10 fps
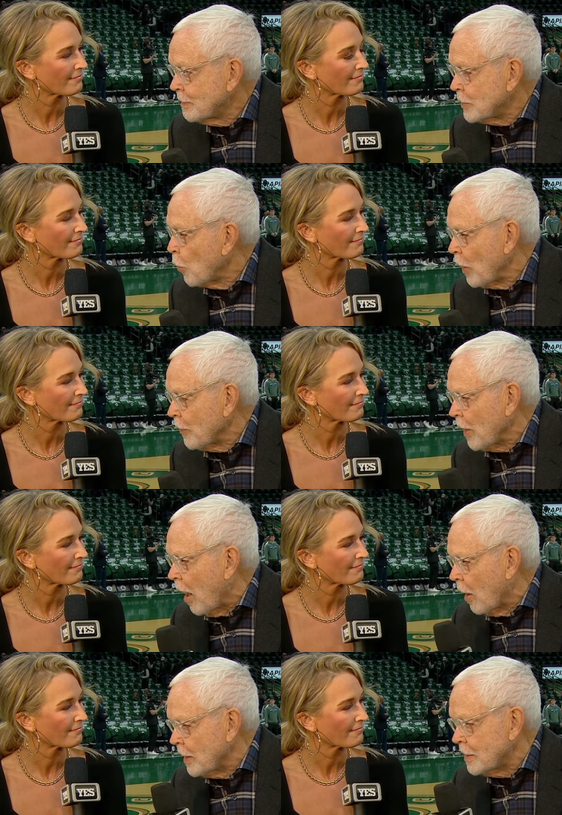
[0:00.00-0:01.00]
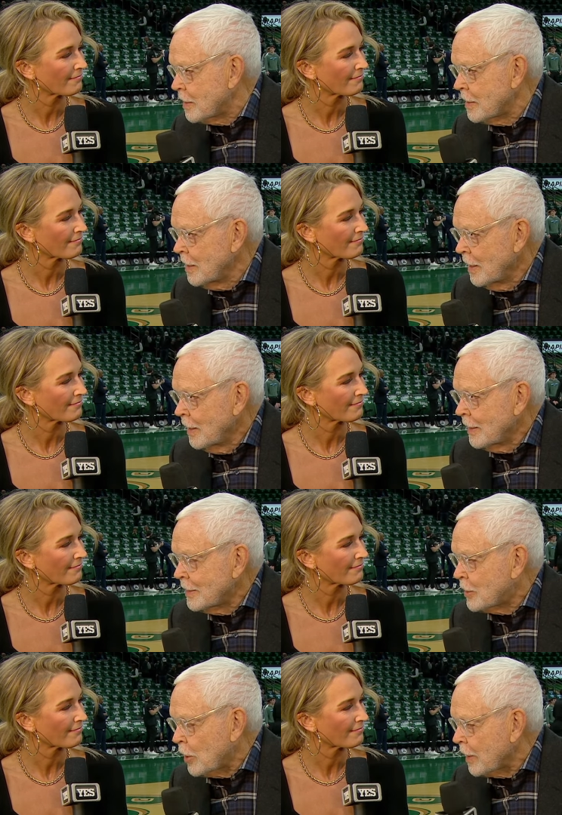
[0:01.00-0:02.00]
Speaker 1: he's a wonderful artist
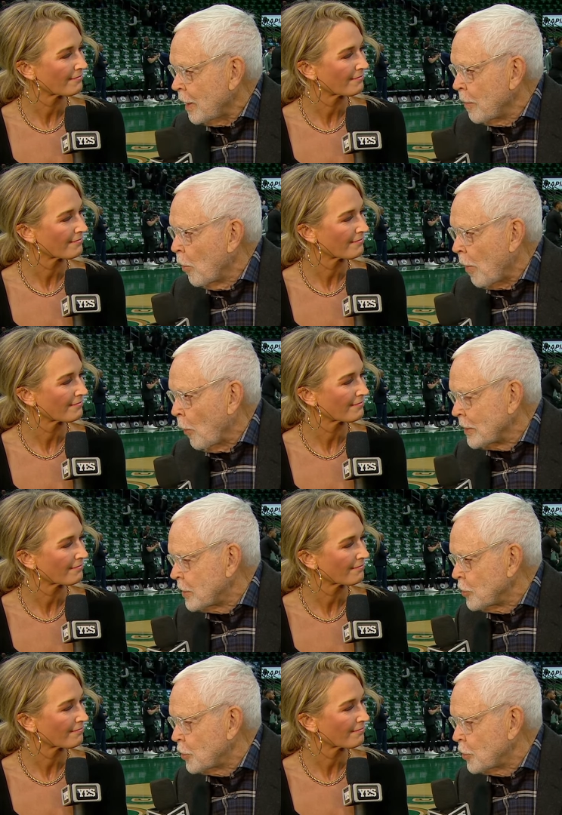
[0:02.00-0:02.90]
tell you more about Winston